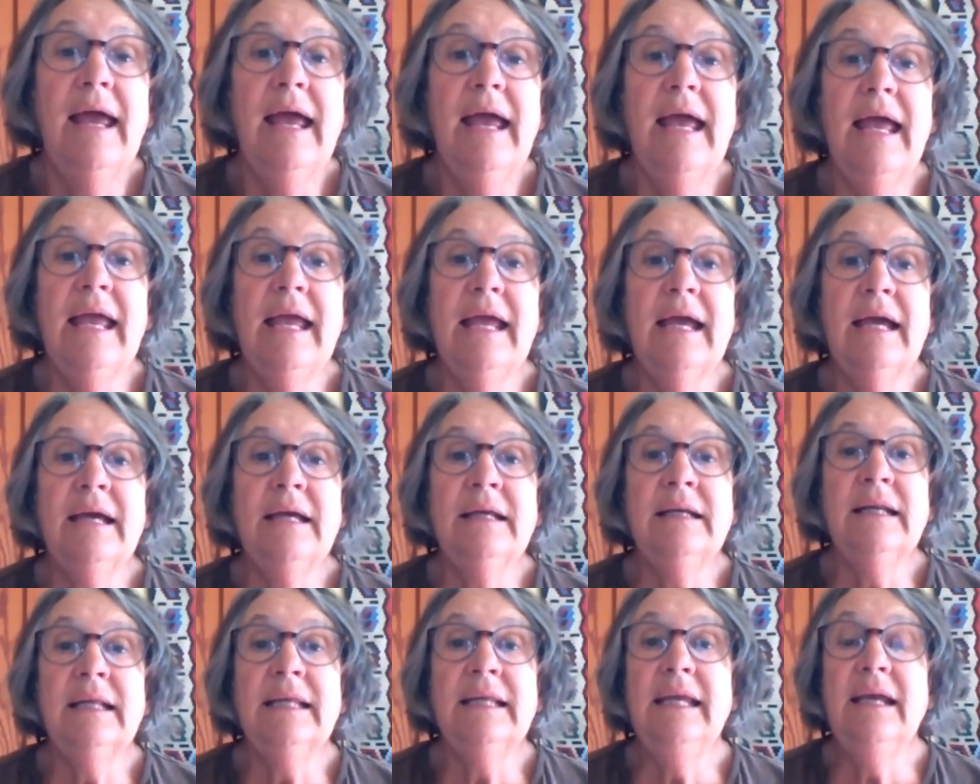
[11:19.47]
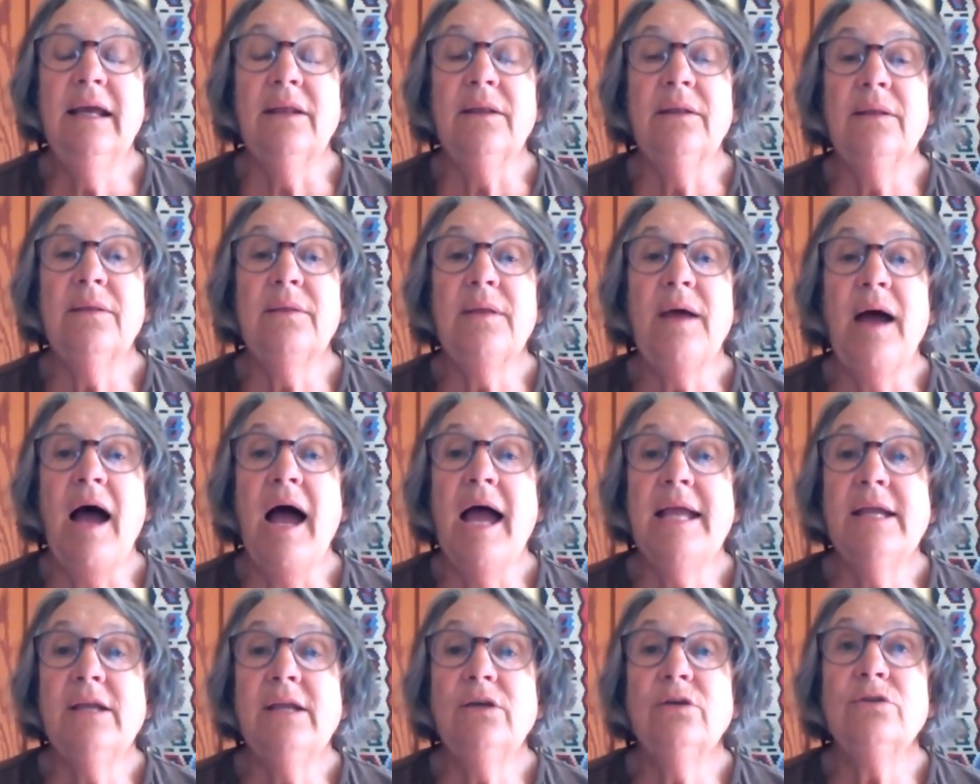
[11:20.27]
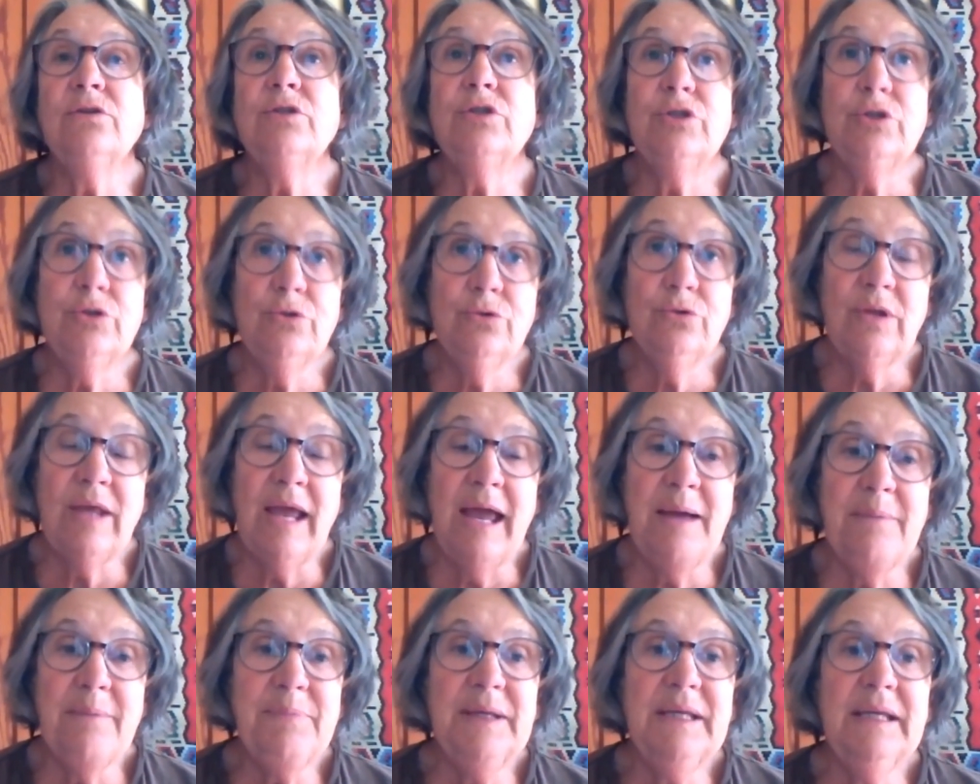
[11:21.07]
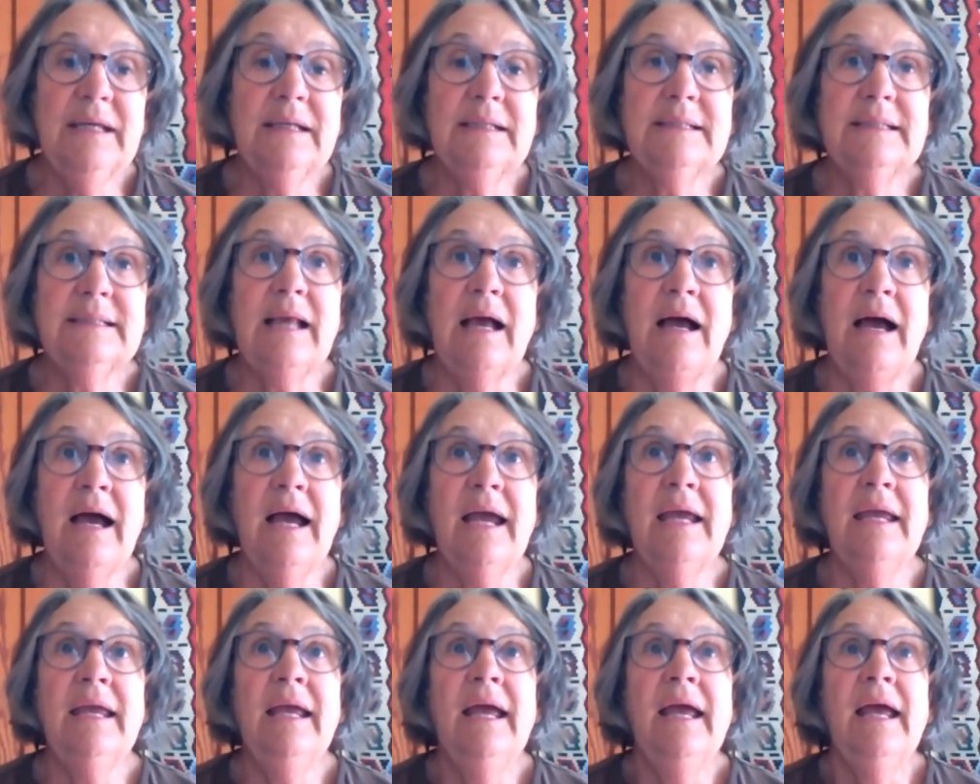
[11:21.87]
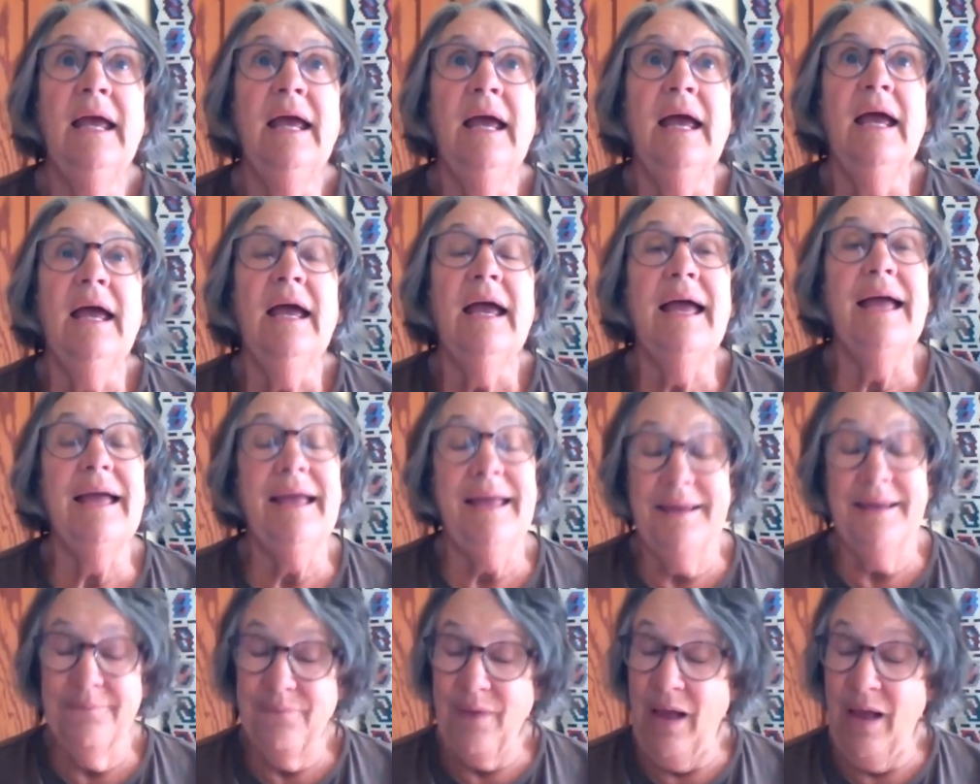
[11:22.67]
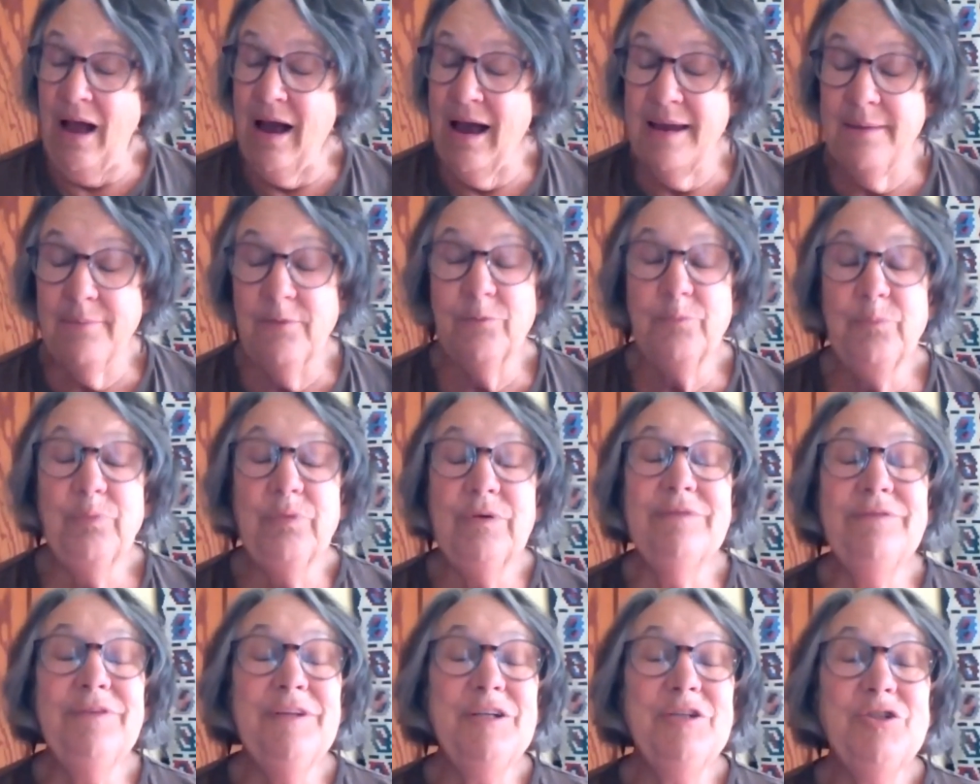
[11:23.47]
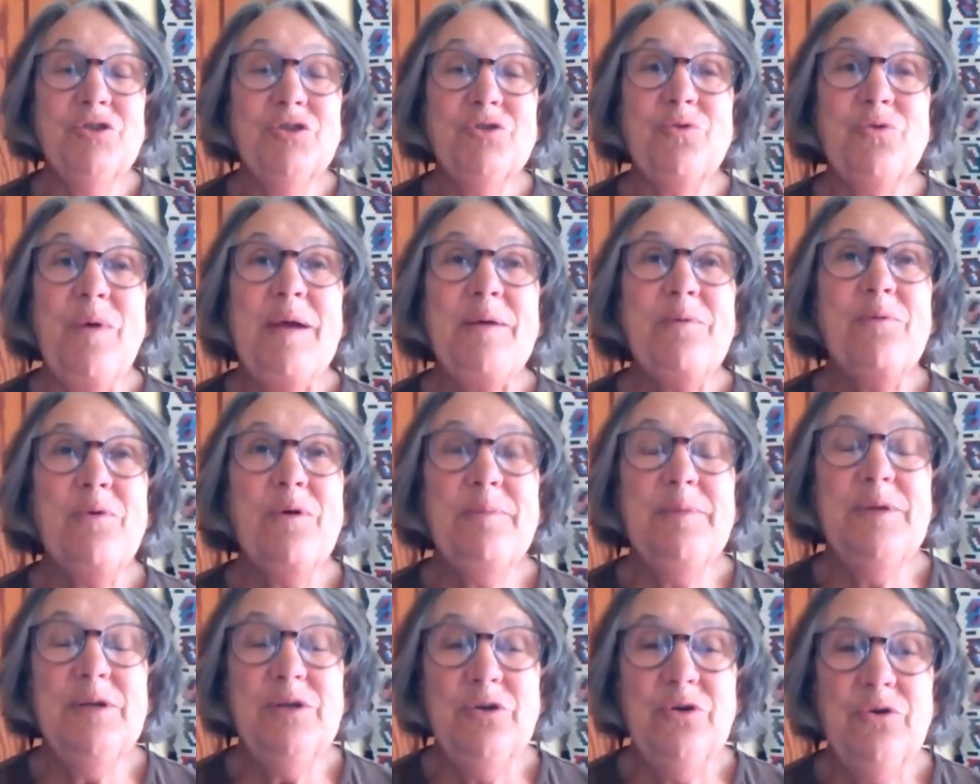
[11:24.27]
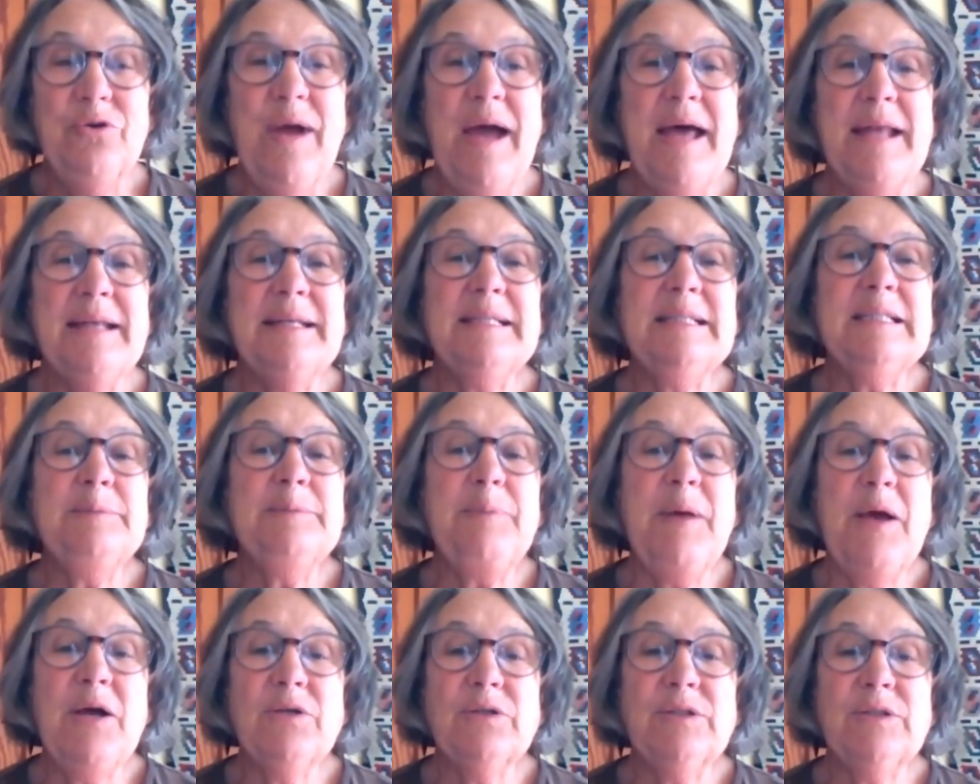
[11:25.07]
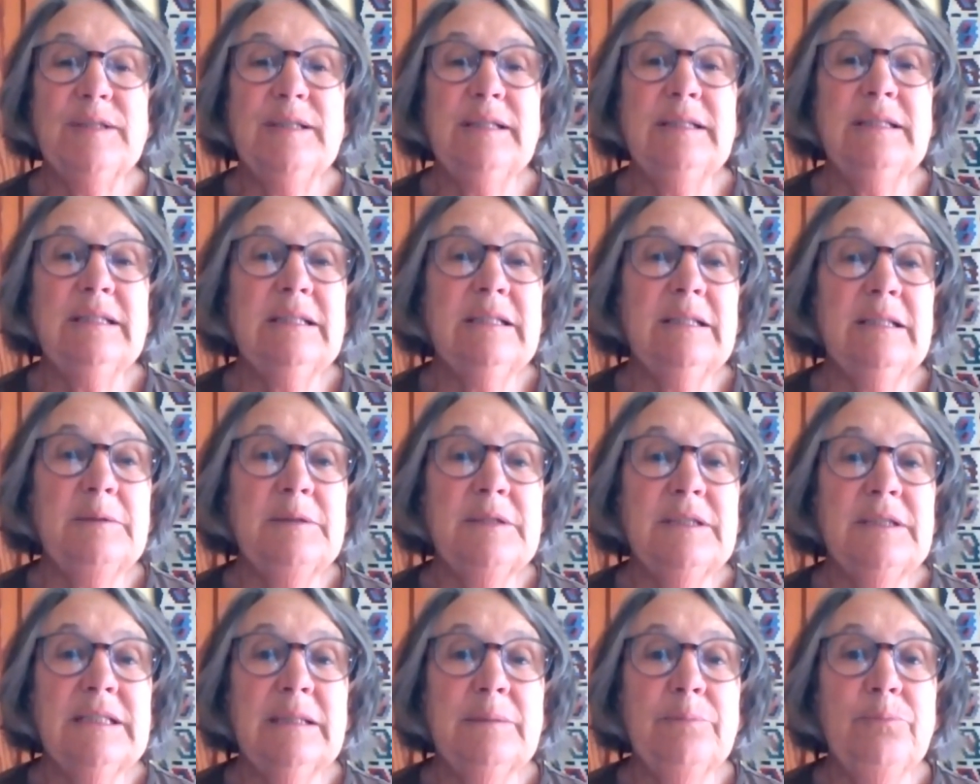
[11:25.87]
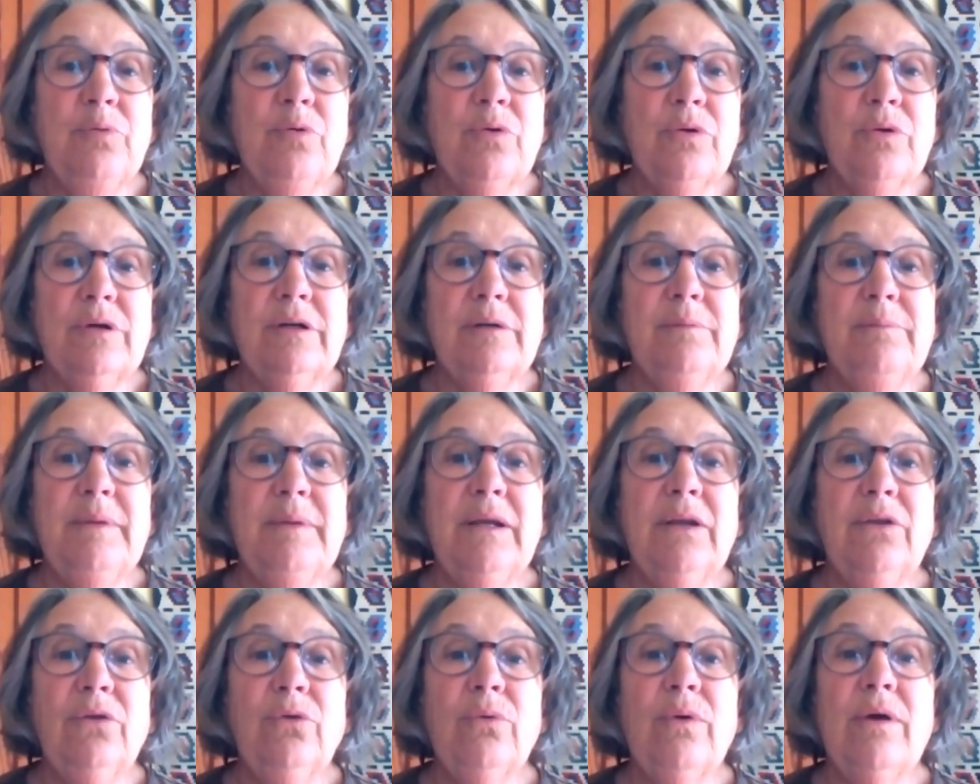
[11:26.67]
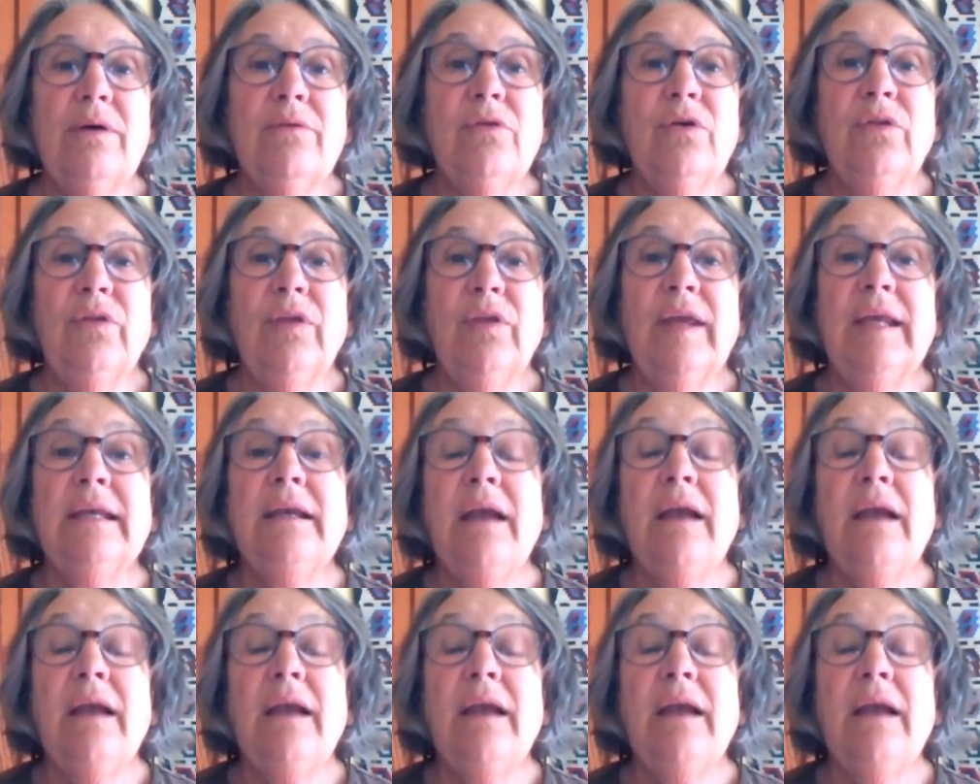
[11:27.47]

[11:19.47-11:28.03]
And again, I could do that because I am a privileged white woman who had a spouse that supported me through everything.